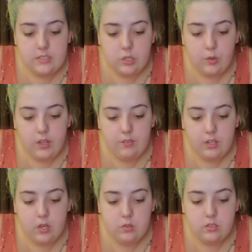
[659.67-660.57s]
so it
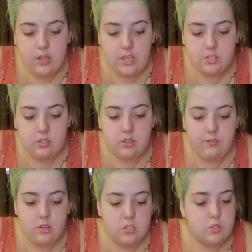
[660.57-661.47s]
even coats lashes on the
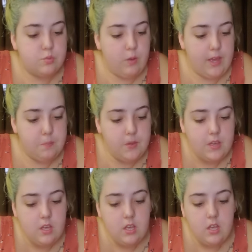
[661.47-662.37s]
first swipe.
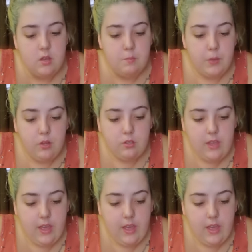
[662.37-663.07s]
Build